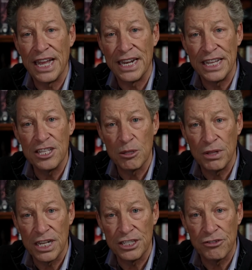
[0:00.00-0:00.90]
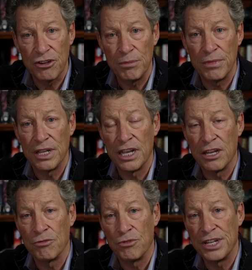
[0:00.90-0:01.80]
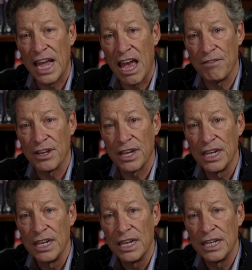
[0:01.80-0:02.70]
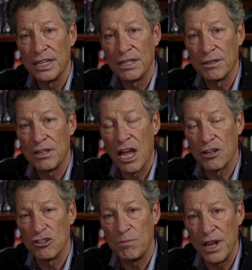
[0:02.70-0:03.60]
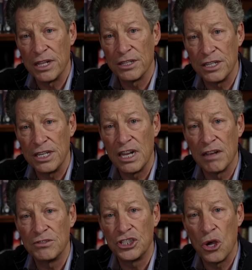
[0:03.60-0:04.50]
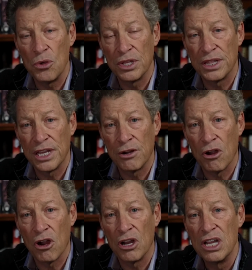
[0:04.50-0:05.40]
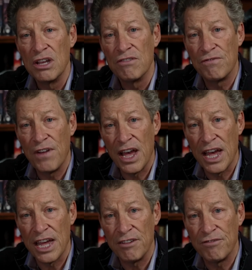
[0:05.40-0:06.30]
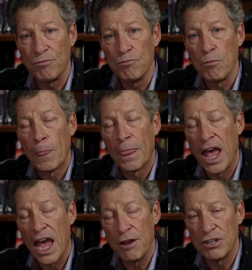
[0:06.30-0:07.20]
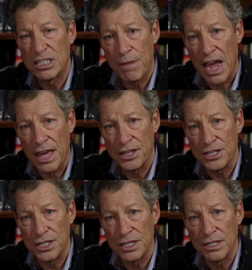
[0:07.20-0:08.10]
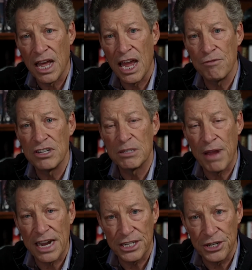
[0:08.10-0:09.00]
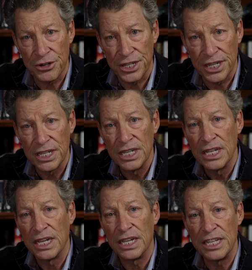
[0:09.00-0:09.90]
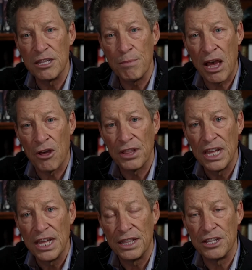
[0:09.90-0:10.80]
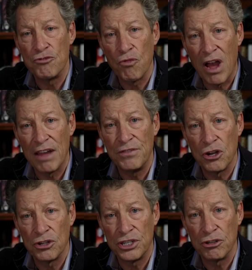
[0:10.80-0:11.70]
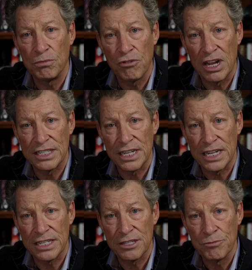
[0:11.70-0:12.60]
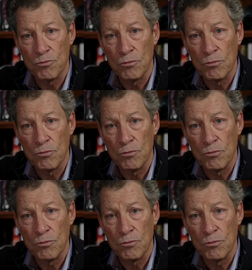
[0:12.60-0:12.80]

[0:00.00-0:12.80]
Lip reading: get into the bloodstream and wreak havoc. And Drs. Bale and Deneen have shown that there are 5 high-risk pathogens, high-risk bacteria in the mouth that drive the arterial process.